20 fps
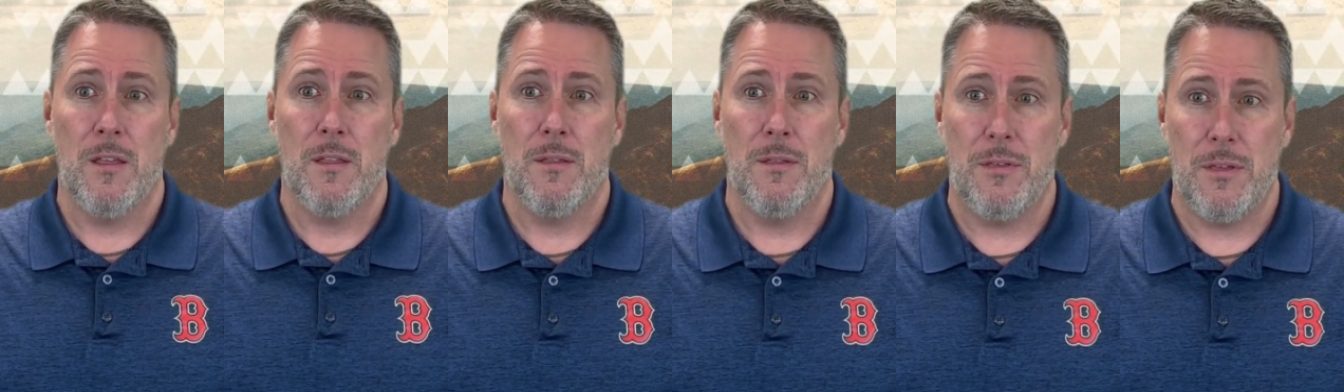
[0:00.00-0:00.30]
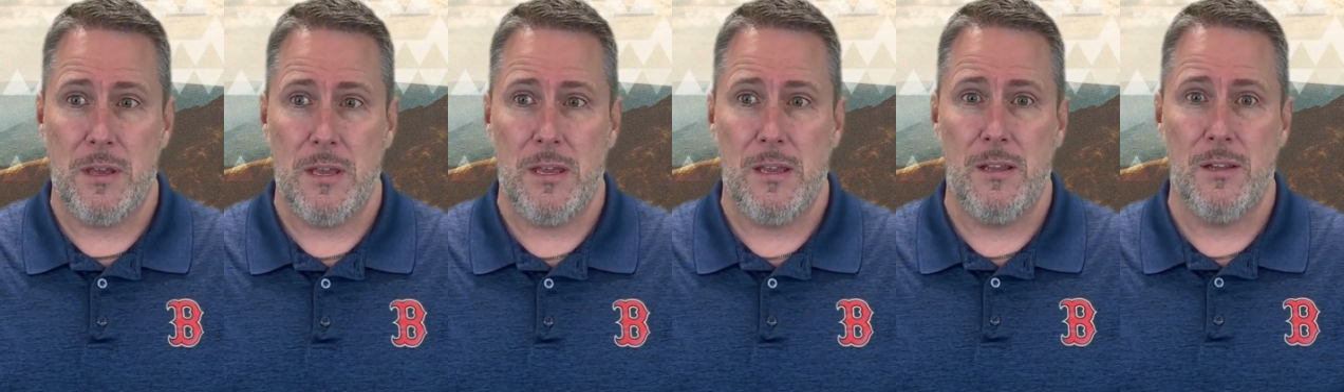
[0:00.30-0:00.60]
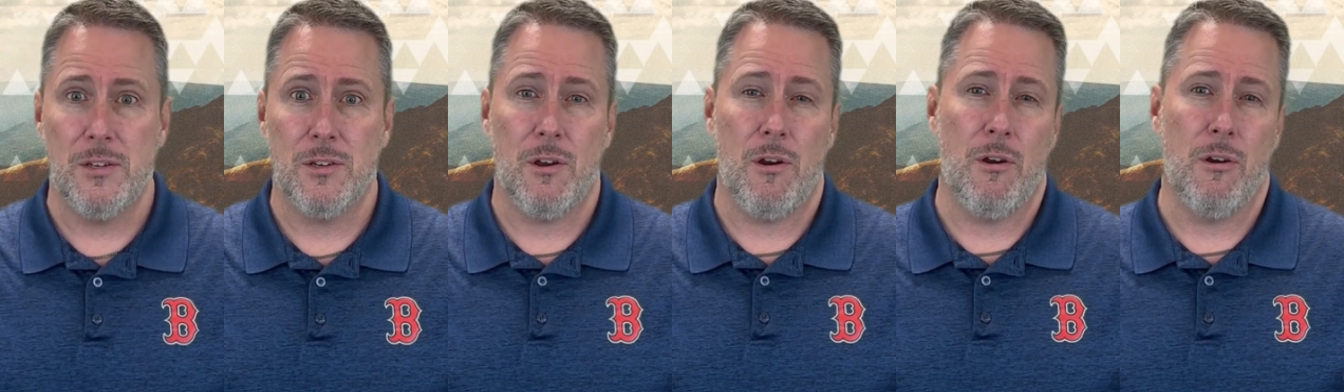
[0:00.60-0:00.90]

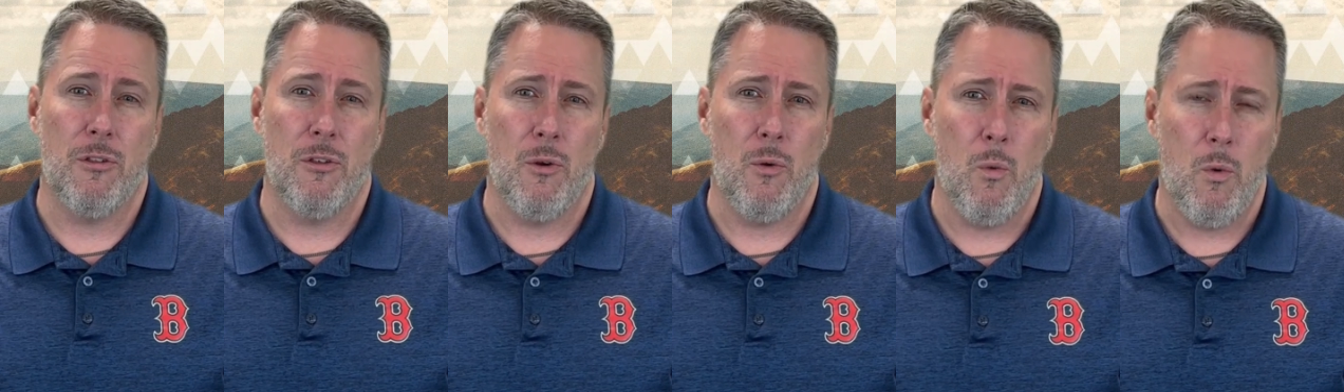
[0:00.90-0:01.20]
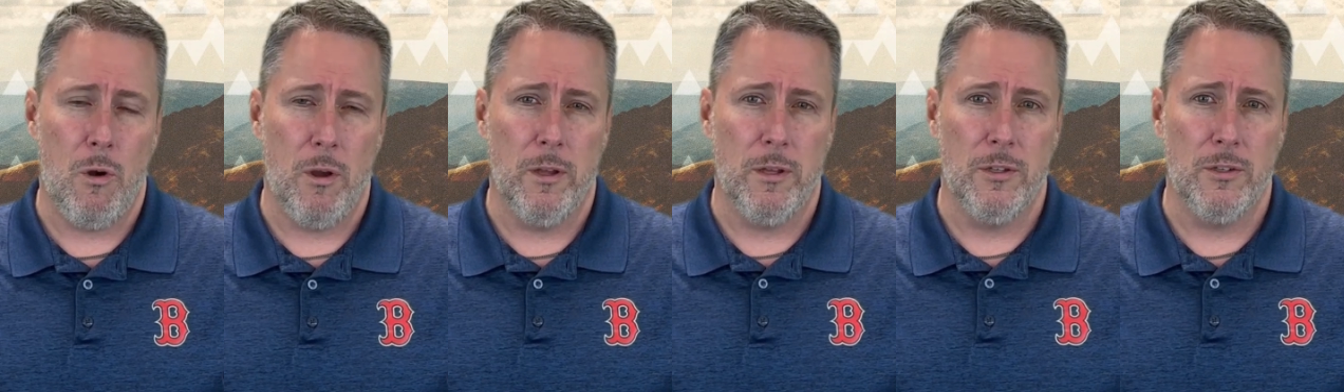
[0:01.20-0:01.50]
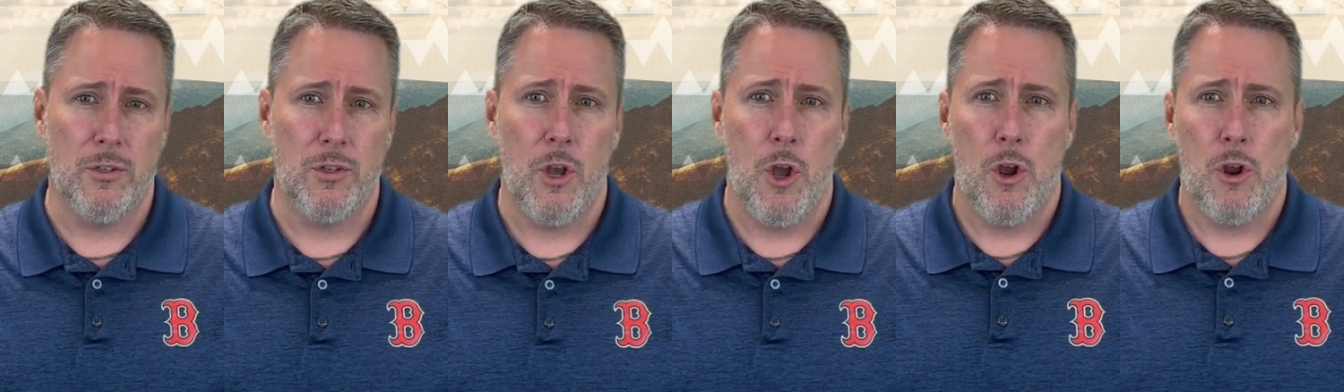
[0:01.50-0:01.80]
These are the
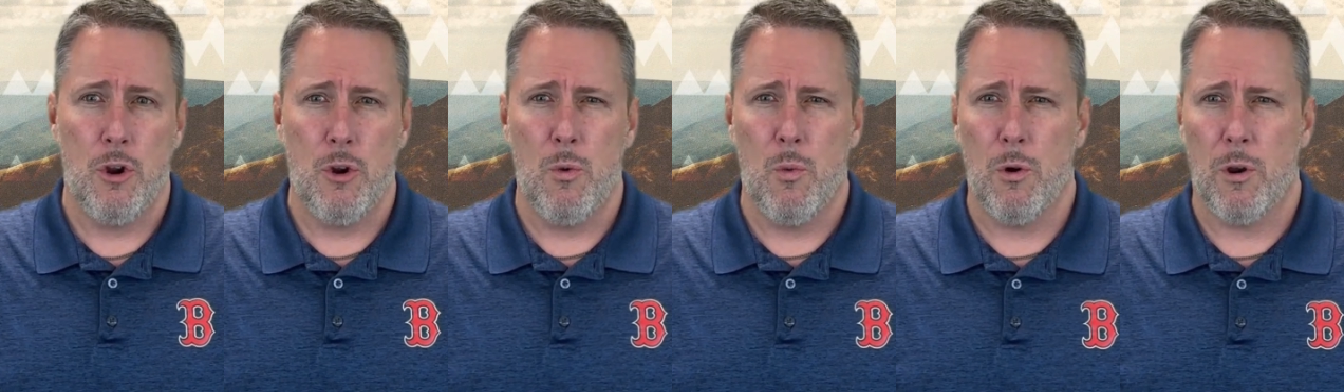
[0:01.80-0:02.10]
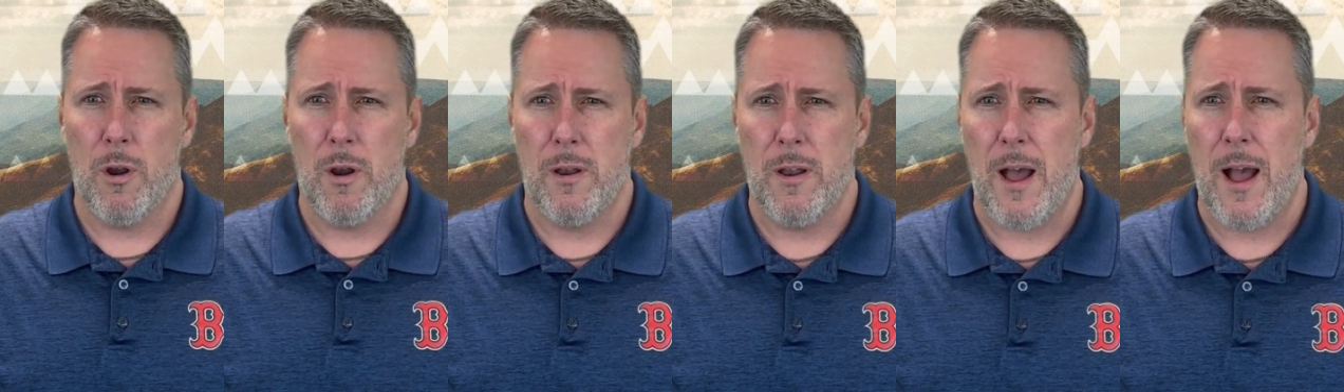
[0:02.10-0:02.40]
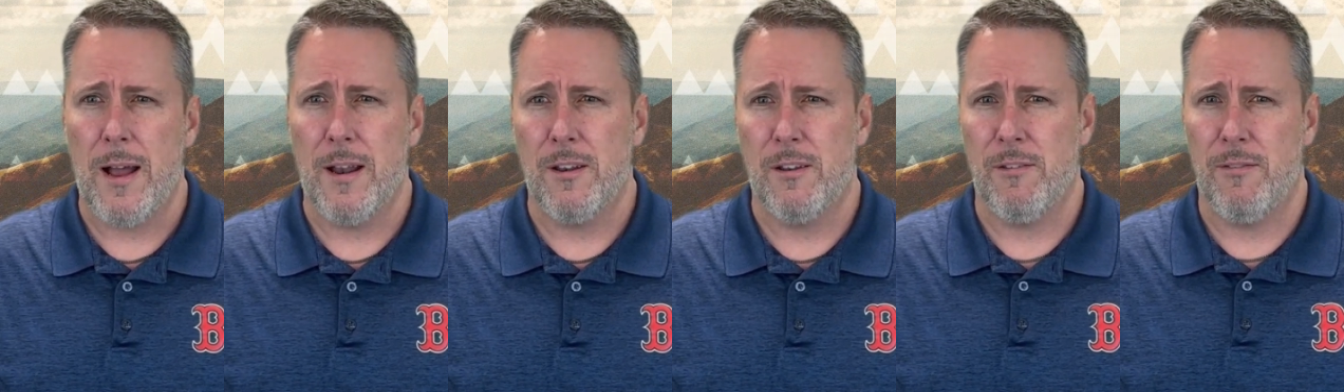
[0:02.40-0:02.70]
ones who were
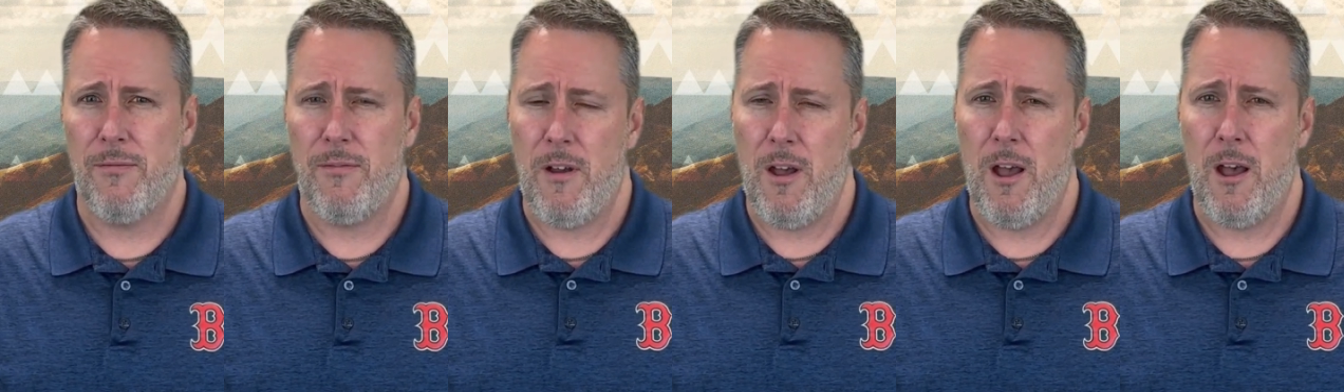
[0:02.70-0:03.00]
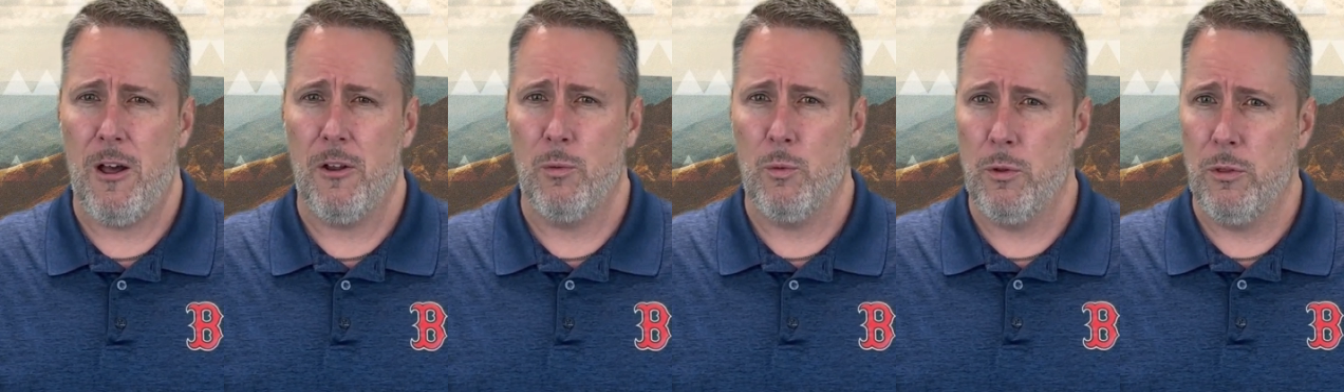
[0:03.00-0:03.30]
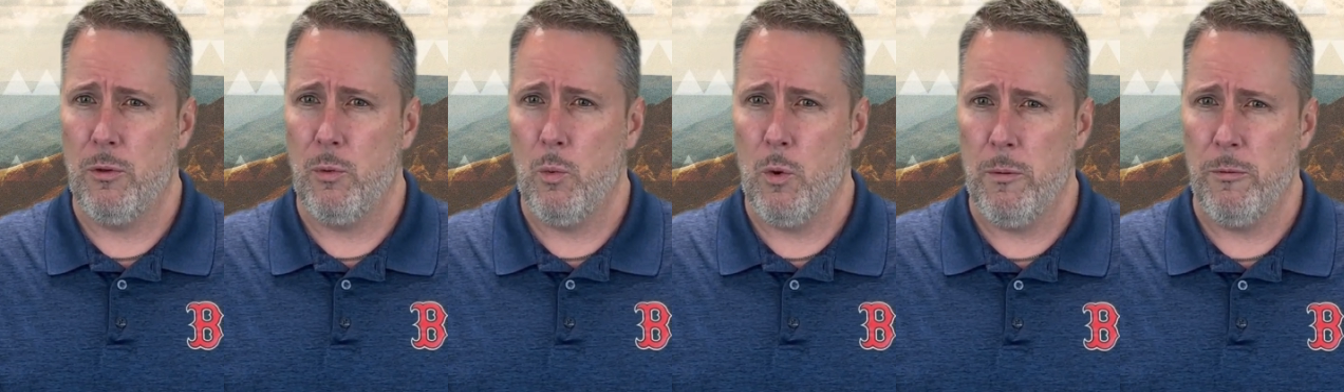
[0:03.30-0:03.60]
not defiled
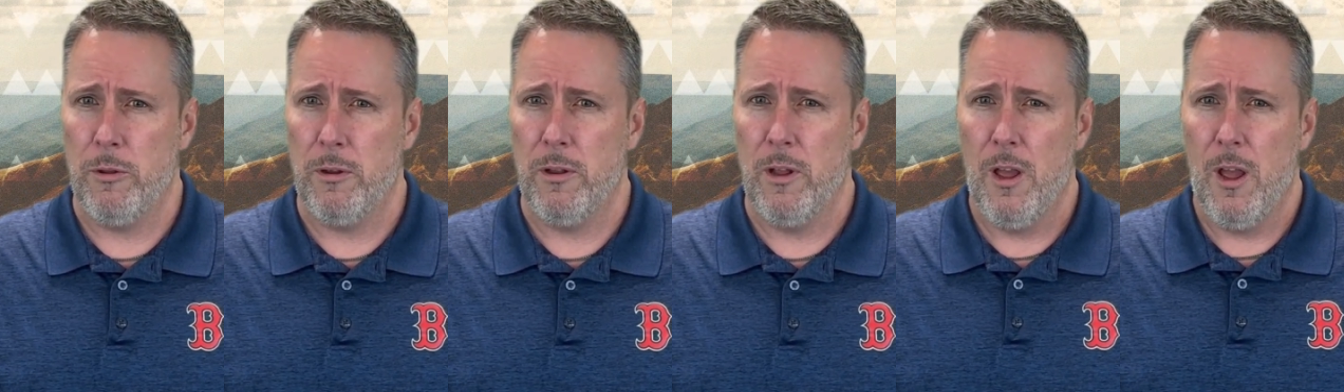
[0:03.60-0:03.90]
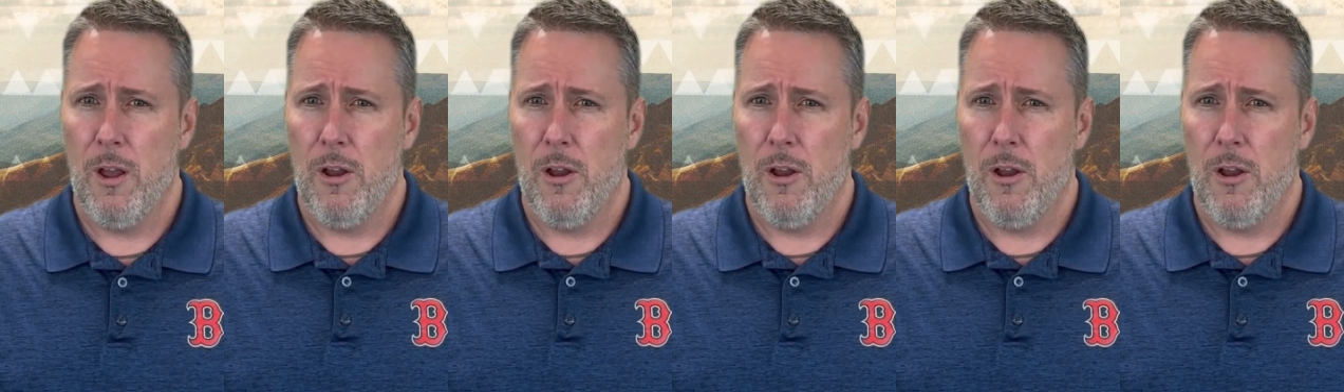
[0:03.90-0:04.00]
with the women,